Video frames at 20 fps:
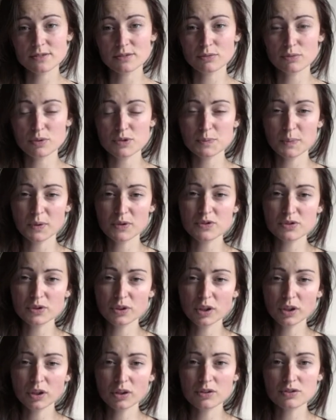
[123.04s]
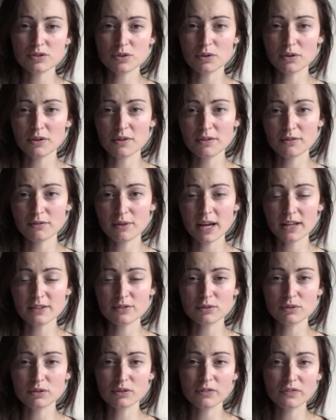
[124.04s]
to respond to hurt or threat
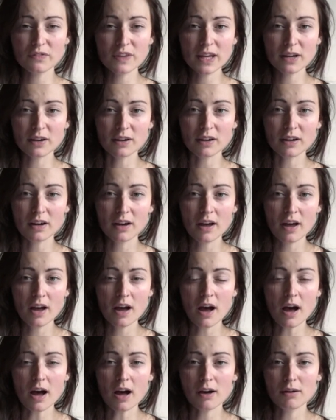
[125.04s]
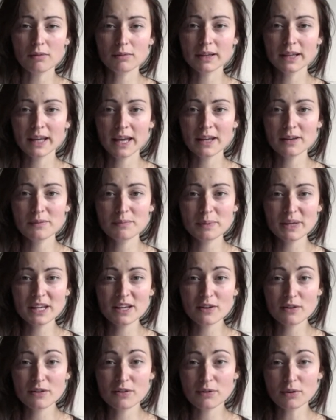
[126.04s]
or fear can
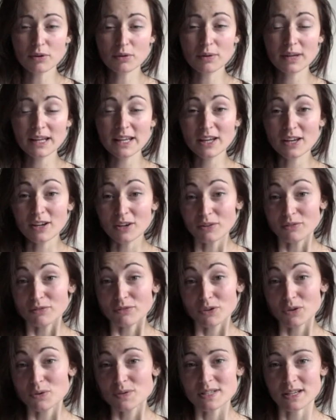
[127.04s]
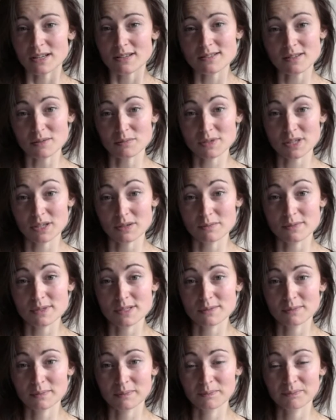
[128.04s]
be thoroughly confusing sometimes.